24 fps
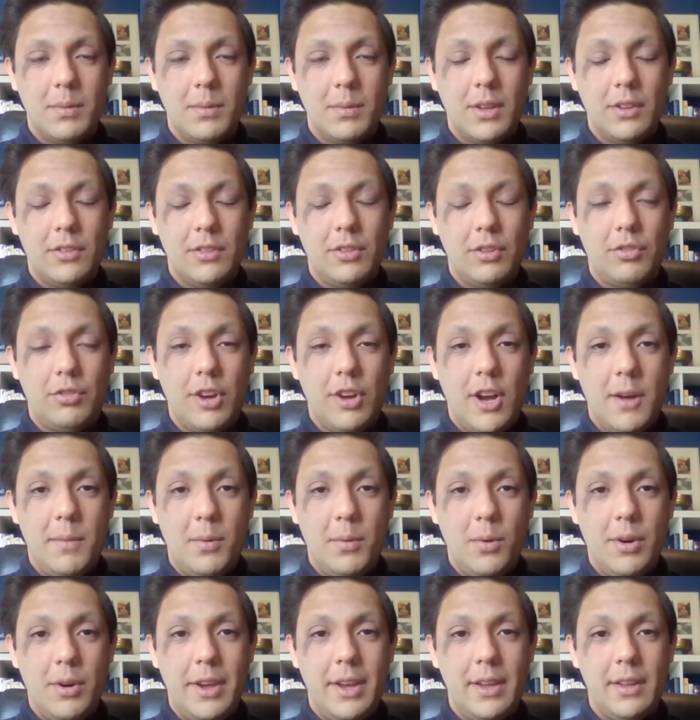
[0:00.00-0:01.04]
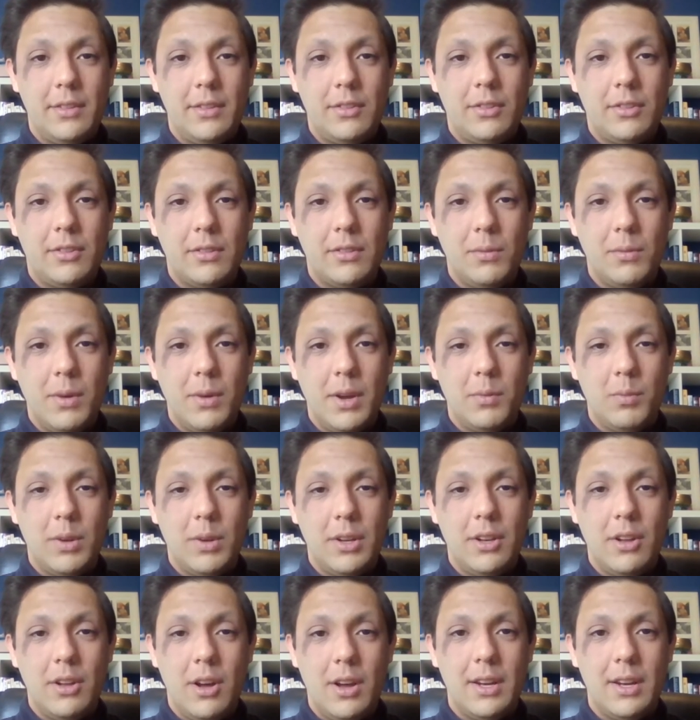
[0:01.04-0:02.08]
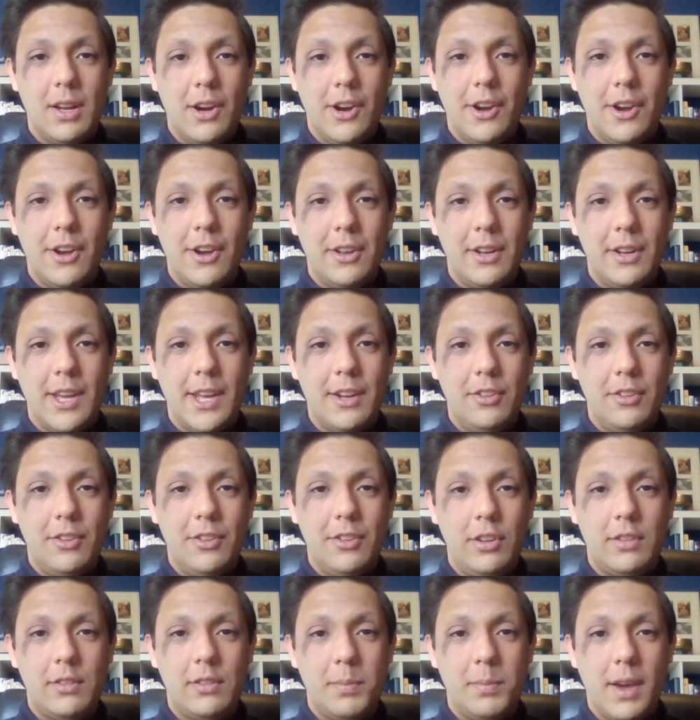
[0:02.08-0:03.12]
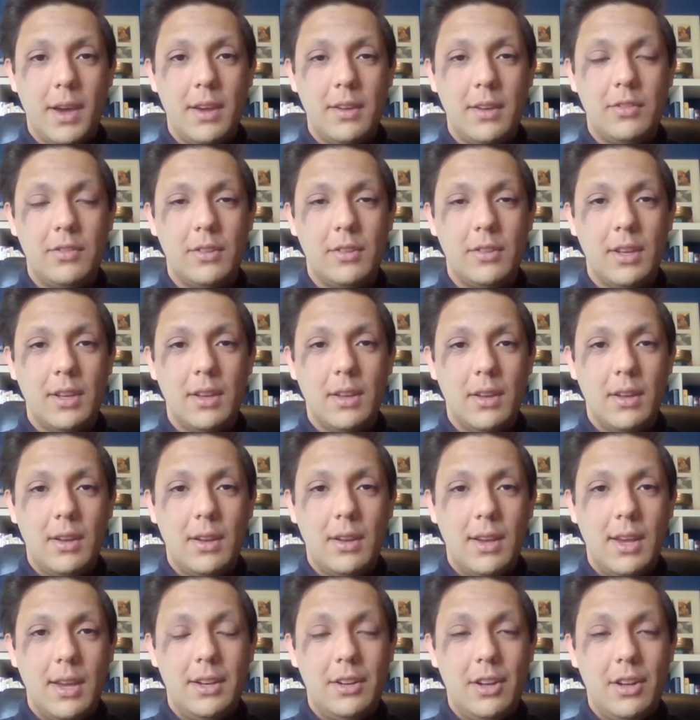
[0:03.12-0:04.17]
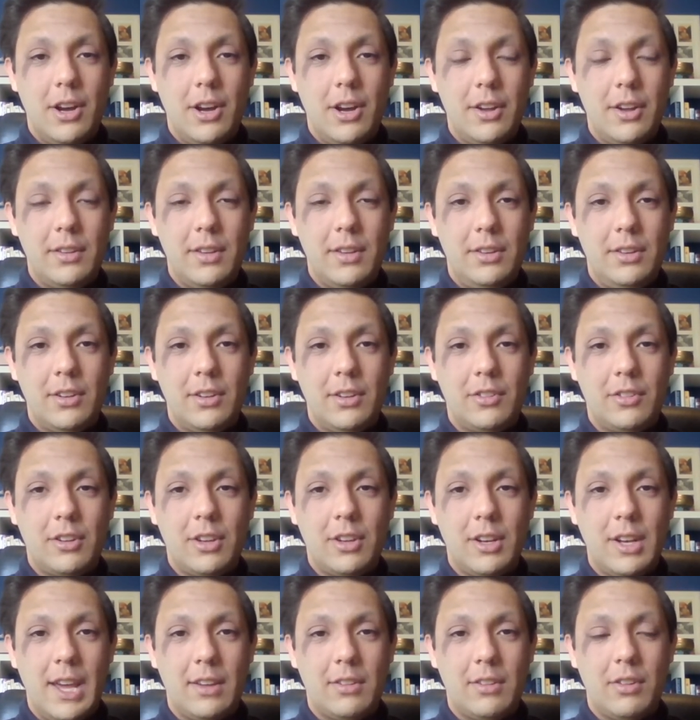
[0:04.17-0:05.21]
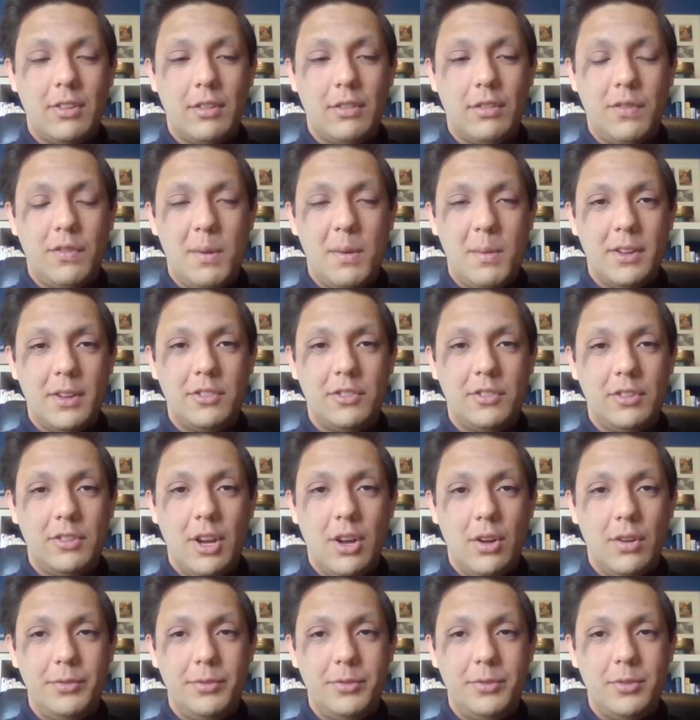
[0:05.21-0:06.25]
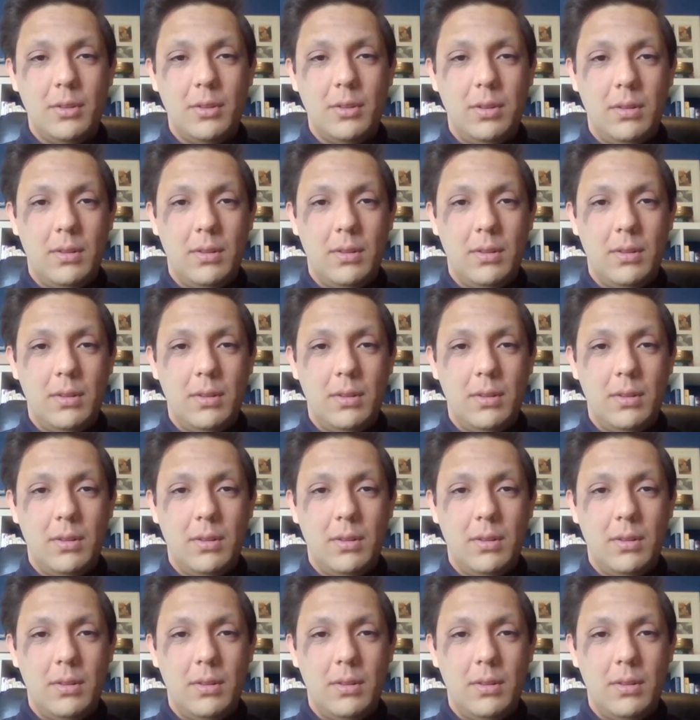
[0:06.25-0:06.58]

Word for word: Because the trouble is, when we're not in our own energy space, it not only disconnects us from ourselves,